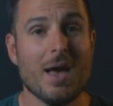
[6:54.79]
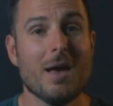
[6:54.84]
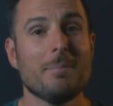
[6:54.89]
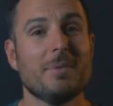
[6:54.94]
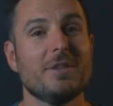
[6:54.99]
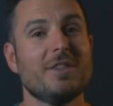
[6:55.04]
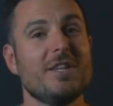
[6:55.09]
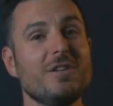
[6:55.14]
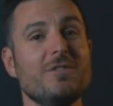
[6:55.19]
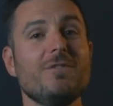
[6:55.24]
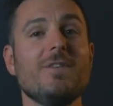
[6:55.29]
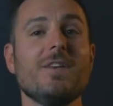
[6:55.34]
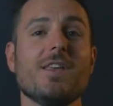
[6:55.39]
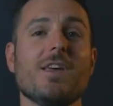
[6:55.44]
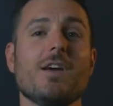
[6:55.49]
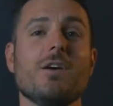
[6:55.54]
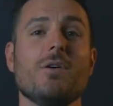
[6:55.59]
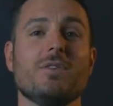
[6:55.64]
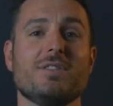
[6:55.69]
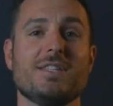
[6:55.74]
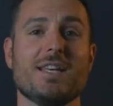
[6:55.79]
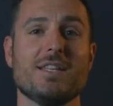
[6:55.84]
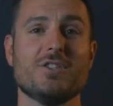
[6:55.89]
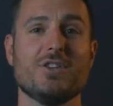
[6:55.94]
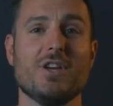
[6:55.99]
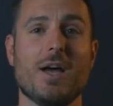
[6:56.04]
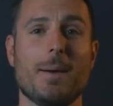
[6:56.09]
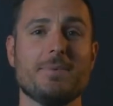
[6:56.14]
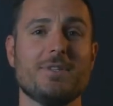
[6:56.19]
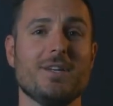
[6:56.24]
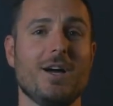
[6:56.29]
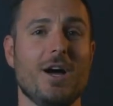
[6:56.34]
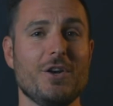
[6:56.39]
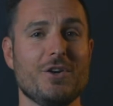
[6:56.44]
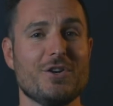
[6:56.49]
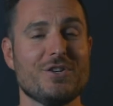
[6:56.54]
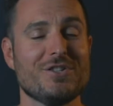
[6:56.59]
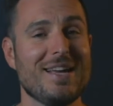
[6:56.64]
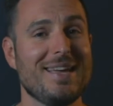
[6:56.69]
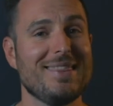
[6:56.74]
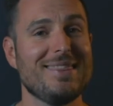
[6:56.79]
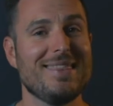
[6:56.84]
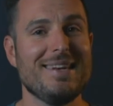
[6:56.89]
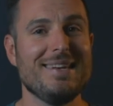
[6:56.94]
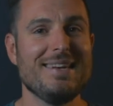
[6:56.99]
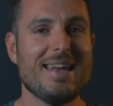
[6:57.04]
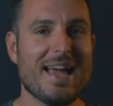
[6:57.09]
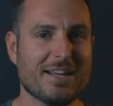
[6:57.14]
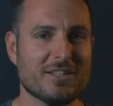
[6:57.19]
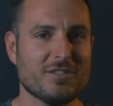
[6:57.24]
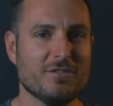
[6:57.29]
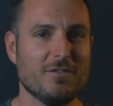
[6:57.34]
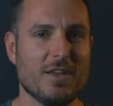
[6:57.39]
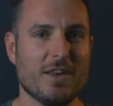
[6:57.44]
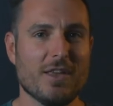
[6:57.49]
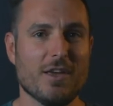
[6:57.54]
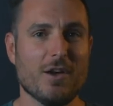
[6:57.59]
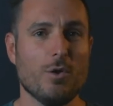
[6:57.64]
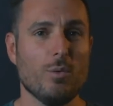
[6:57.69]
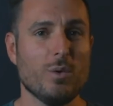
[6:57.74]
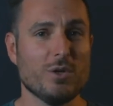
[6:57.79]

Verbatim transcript: But this video sets you up to understand the next video,